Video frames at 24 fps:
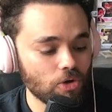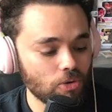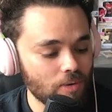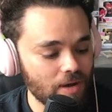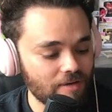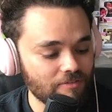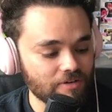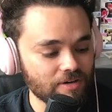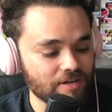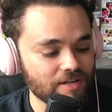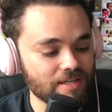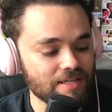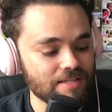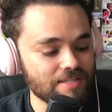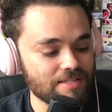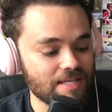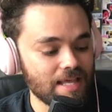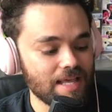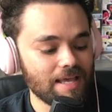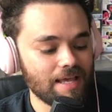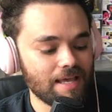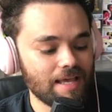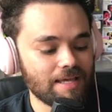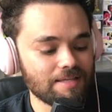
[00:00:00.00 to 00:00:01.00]
whoever it
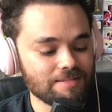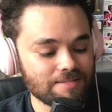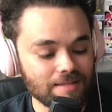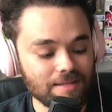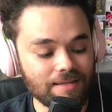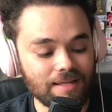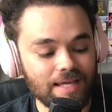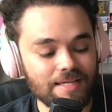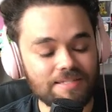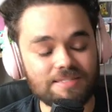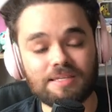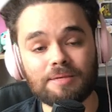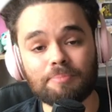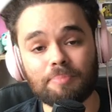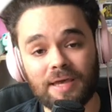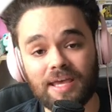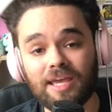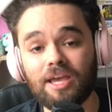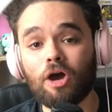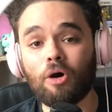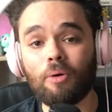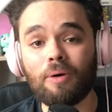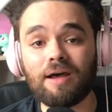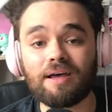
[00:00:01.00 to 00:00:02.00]
is a lazy
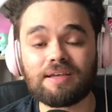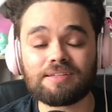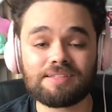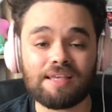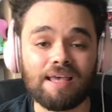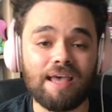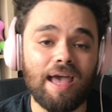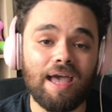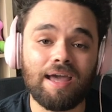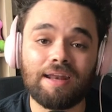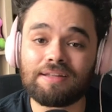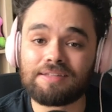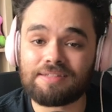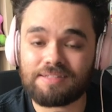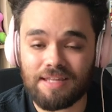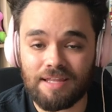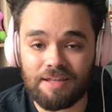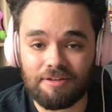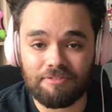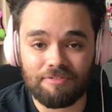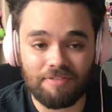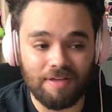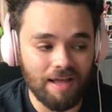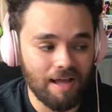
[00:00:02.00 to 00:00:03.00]
POS, and
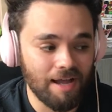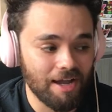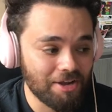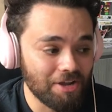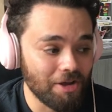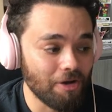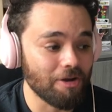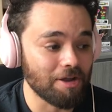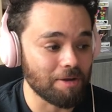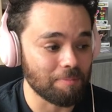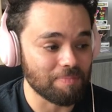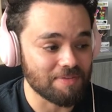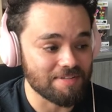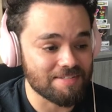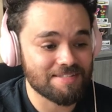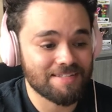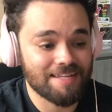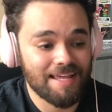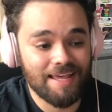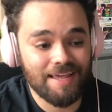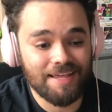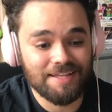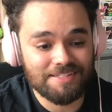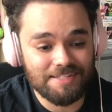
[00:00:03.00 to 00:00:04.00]
instead of going up the
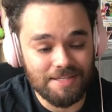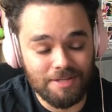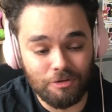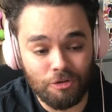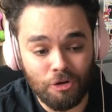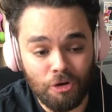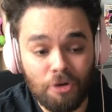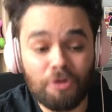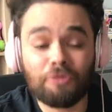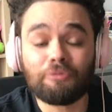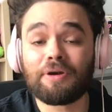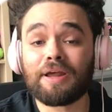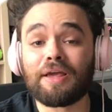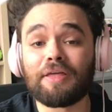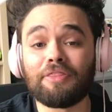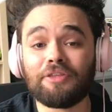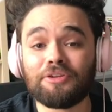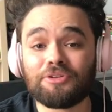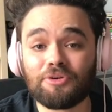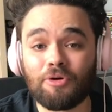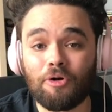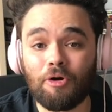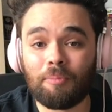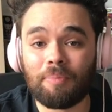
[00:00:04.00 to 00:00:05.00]
stairs and ringing
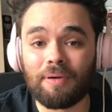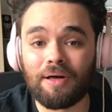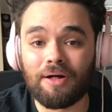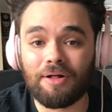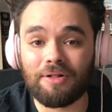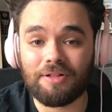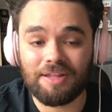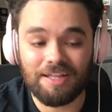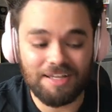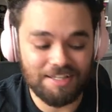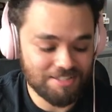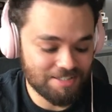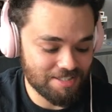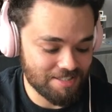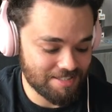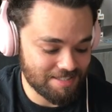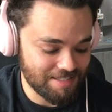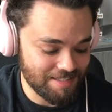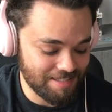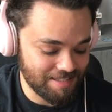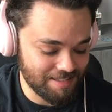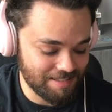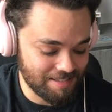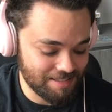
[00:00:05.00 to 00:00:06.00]
the doorbell,
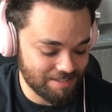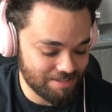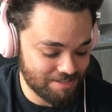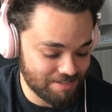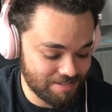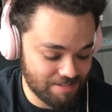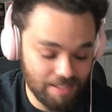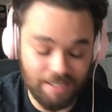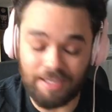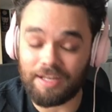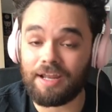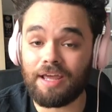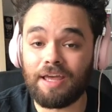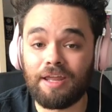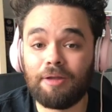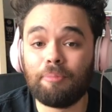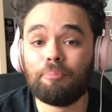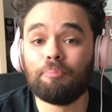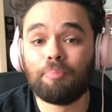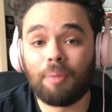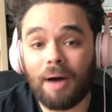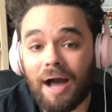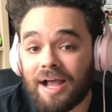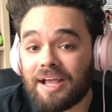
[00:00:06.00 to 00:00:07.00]
just stick it in
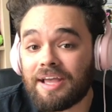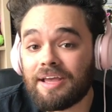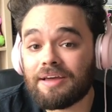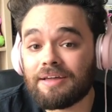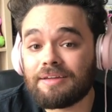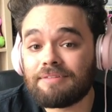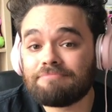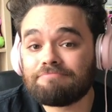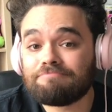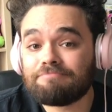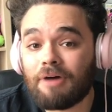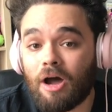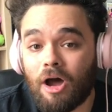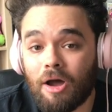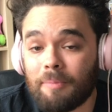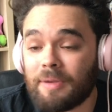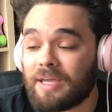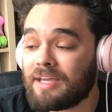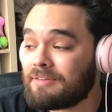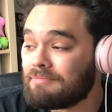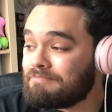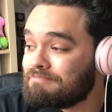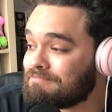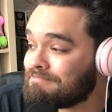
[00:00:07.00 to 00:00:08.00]
a bucket. I
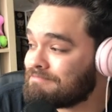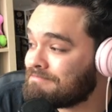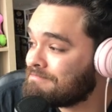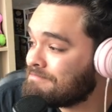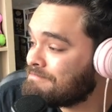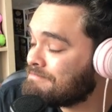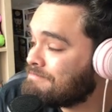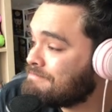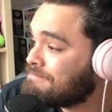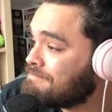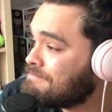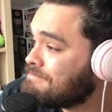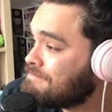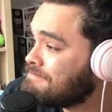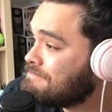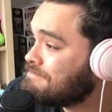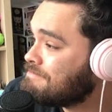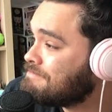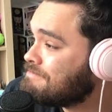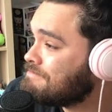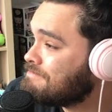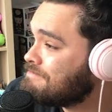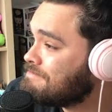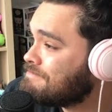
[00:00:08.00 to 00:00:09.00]
mean,
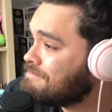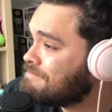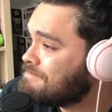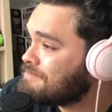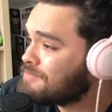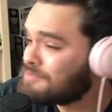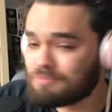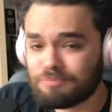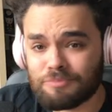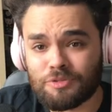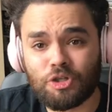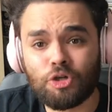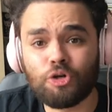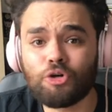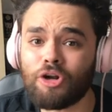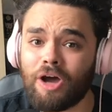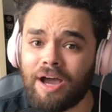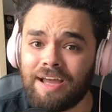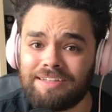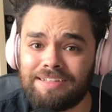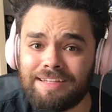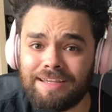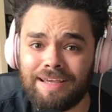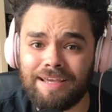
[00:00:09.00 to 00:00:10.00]
good
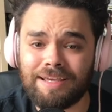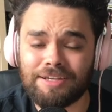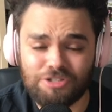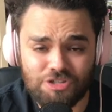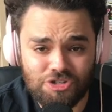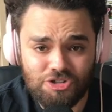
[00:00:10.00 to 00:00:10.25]
idea,